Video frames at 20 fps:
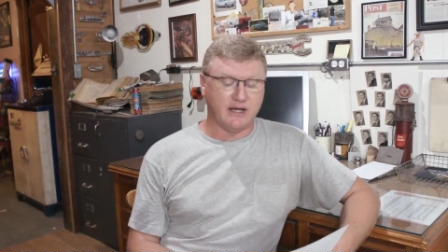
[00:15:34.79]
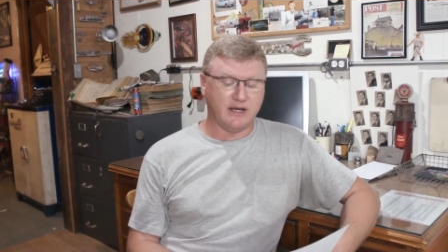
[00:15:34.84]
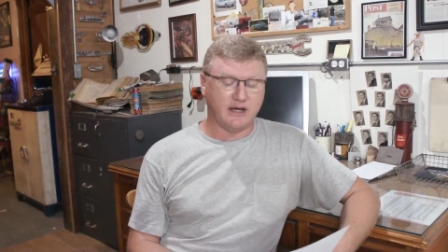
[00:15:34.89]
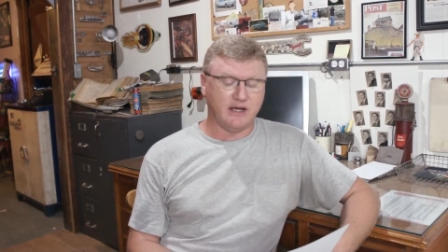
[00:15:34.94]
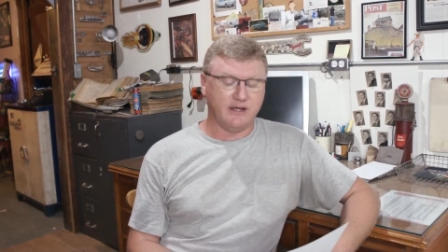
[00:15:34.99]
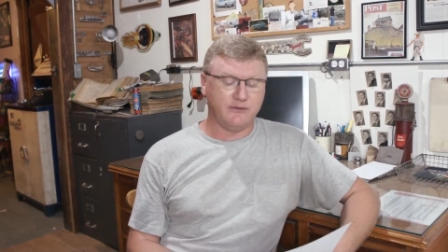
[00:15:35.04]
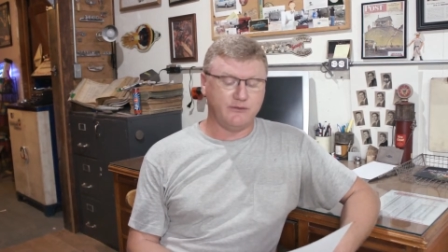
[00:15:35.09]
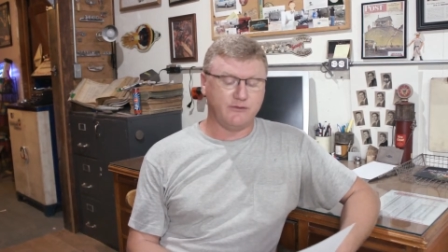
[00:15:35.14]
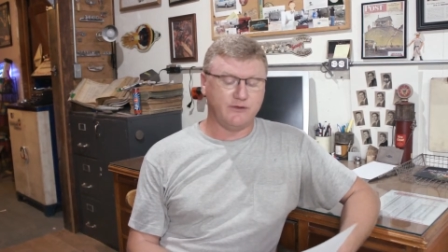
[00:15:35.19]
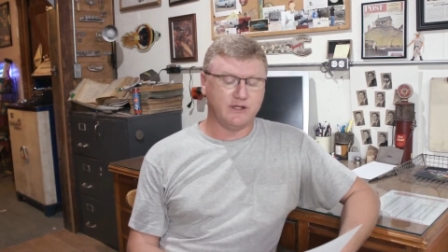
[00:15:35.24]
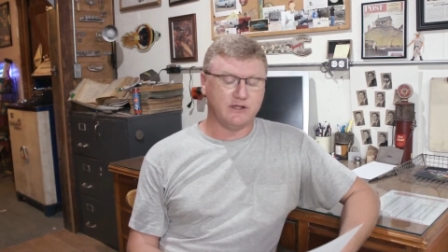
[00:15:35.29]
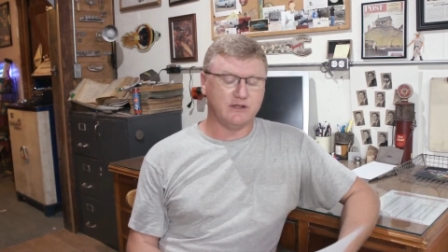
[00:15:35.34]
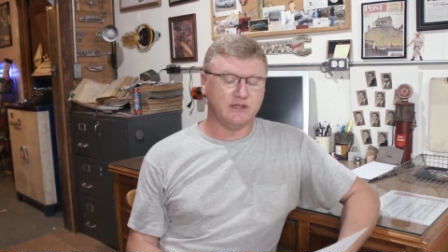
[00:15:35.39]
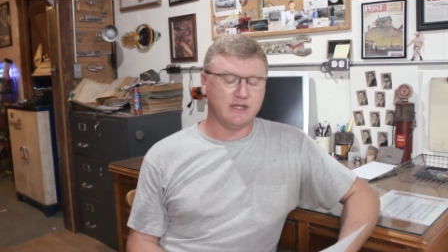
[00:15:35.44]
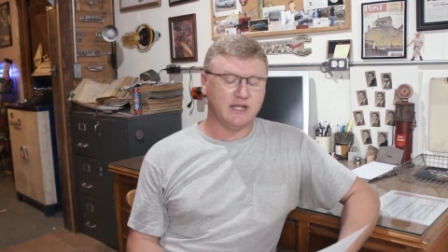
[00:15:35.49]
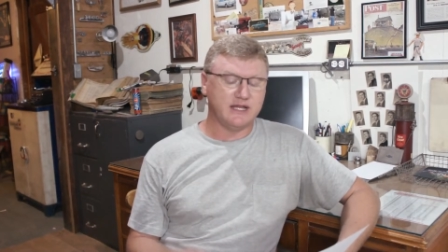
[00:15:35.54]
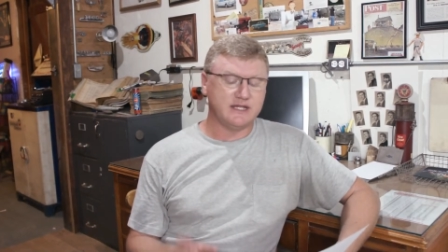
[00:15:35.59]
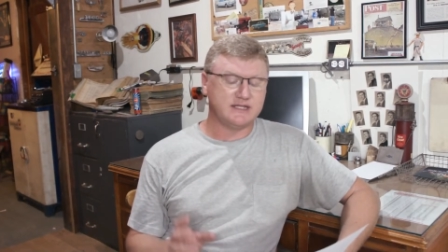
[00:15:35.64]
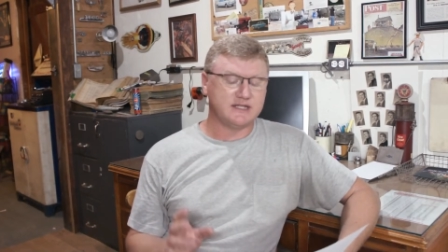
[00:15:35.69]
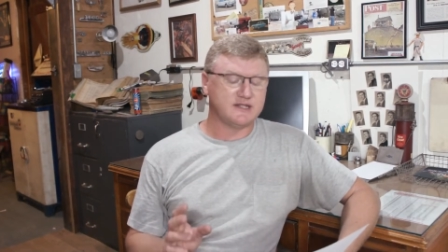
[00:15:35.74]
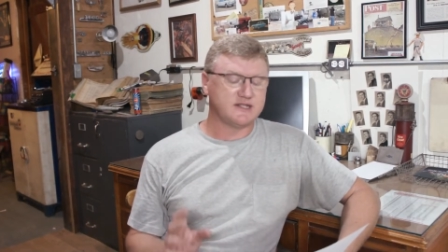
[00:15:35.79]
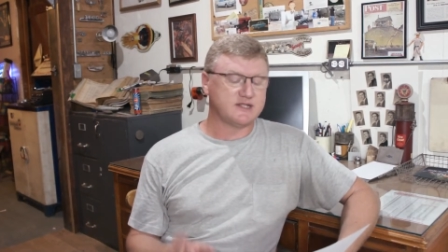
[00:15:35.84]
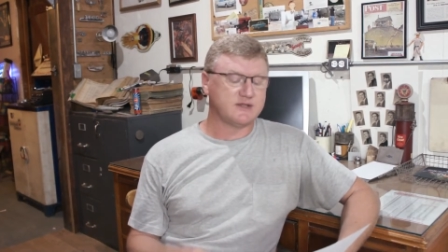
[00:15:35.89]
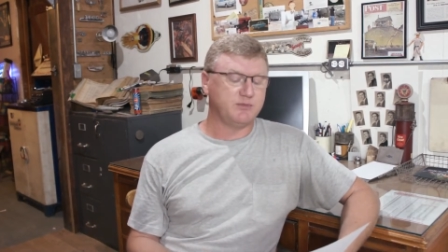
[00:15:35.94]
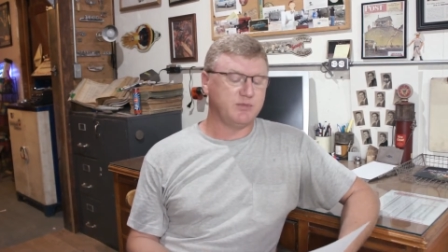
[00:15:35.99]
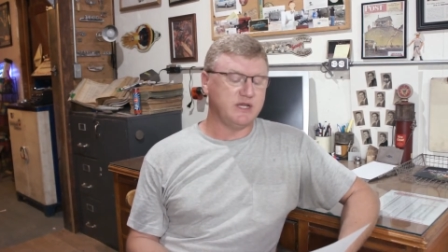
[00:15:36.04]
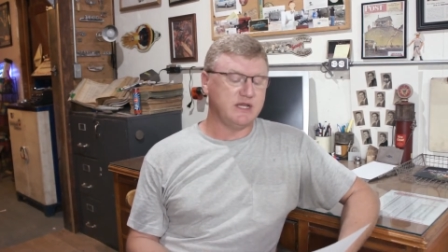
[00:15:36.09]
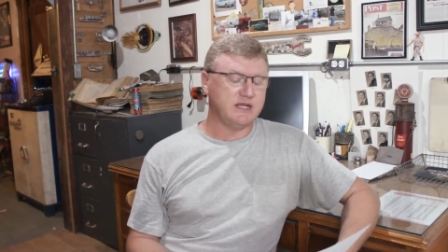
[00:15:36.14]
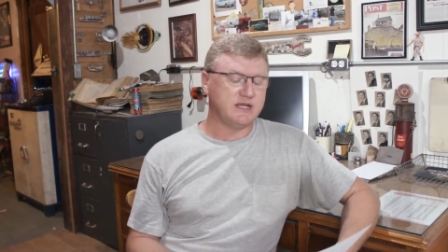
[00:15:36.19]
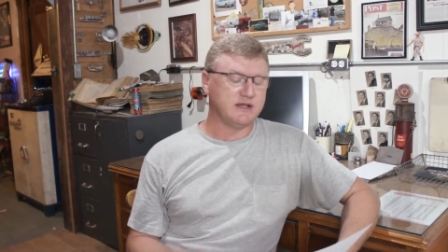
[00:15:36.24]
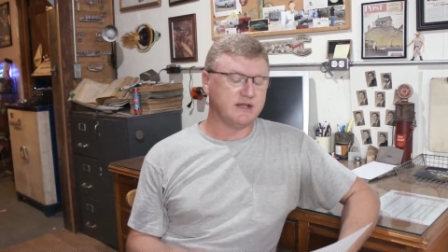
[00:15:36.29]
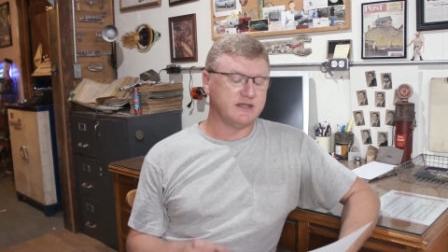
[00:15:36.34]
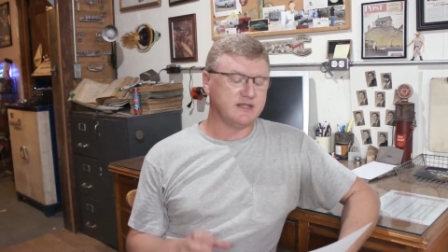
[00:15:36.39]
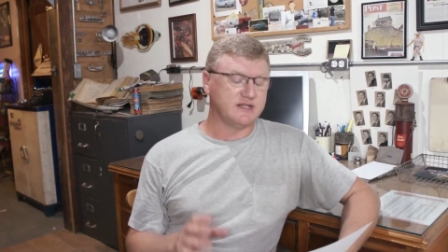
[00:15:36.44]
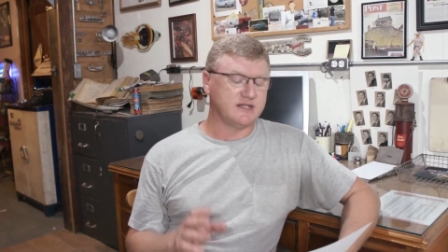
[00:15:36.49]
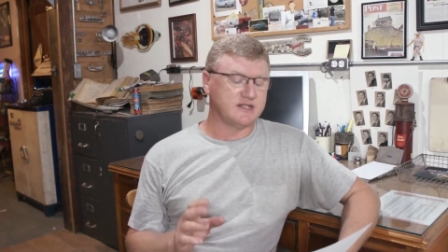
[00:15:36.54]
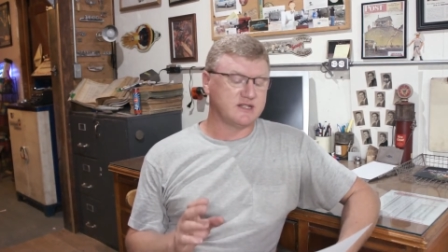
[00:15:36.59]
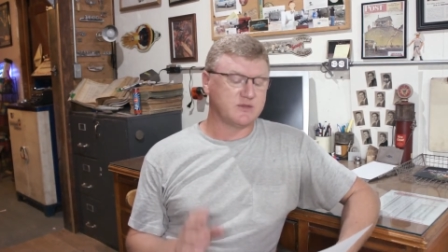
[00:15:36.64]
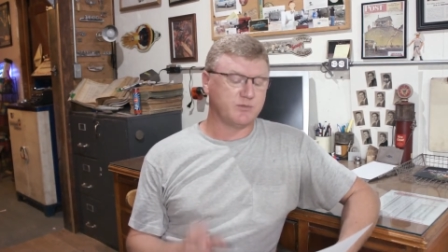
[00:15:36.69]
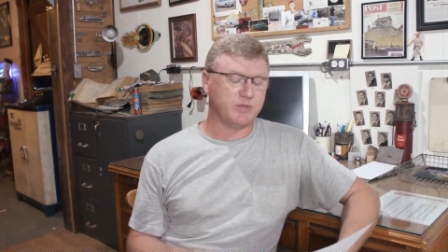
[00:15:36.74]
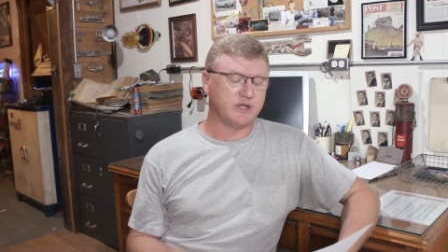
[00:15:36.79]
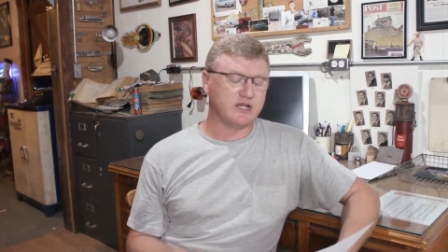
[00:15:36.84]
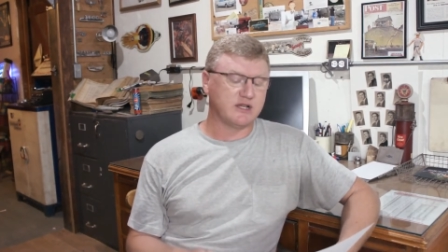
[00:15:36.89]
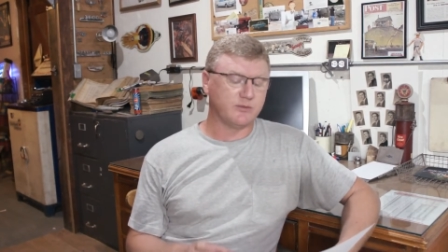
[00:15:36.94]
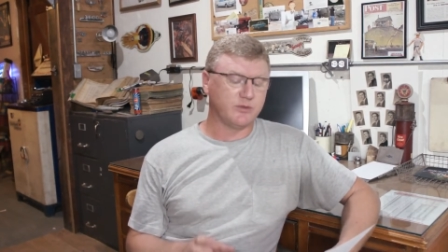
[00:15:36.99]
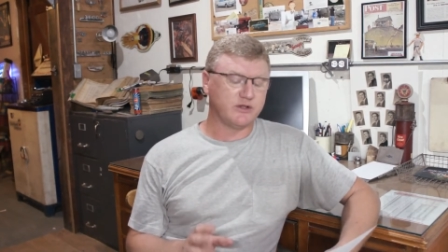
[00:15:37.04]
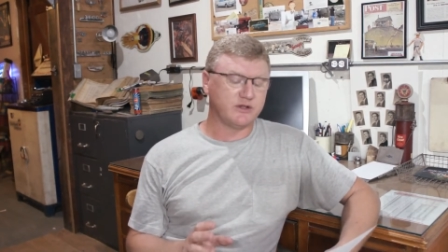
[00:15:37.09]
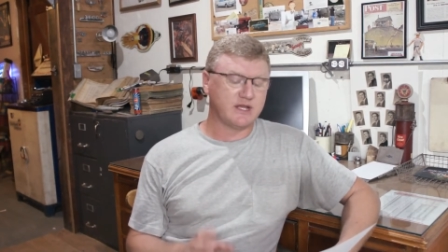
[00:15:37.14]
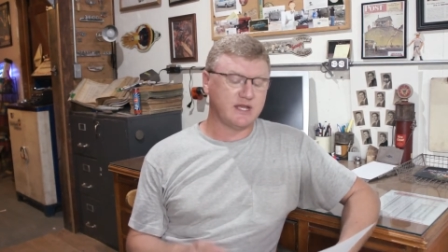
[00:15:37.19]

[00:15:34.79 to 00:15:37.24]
I felt led to speak on the despicable